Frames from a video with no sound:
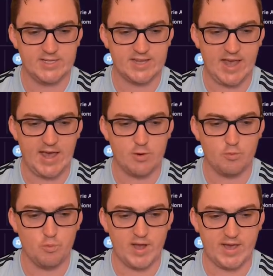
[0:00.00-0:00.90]
is
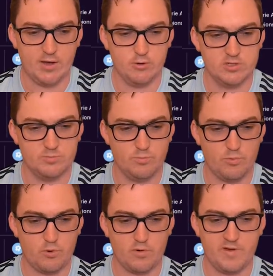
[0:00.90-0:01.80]
a winger who's
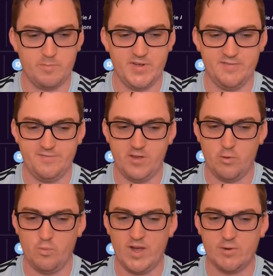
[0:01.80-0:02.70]
more of a
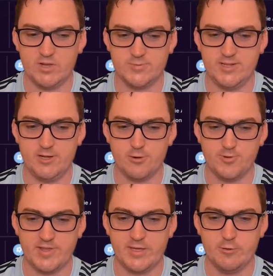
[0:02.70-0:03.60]
midfield winger, which we
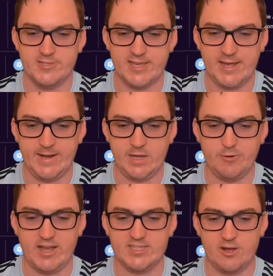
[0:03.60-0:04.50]
don't really use here
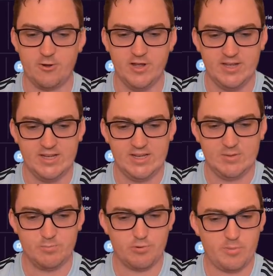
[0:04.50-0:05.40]
anyway. So
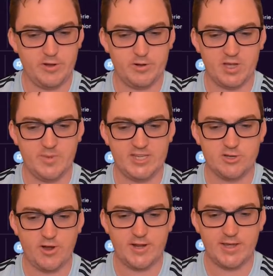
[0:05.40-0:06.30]
probably not going to be
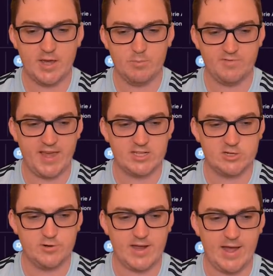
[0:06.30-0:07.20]
signing him with
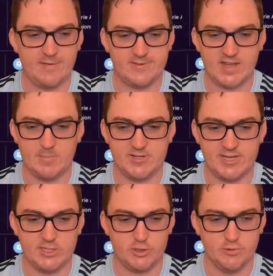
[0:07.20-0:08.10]
that 2.5-star
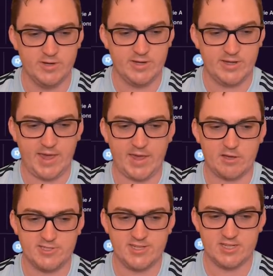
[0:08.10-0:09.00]
potential,
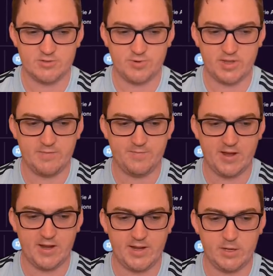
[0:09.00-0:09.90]
and because he doesn't really
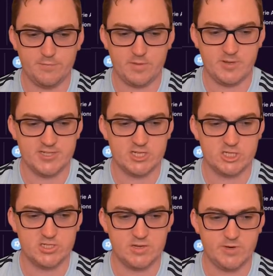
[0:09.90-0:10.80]
fit any of the
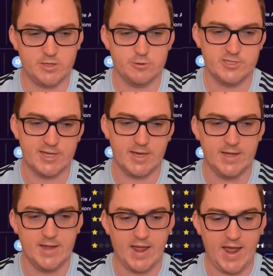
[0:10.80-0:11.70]
positions that we use here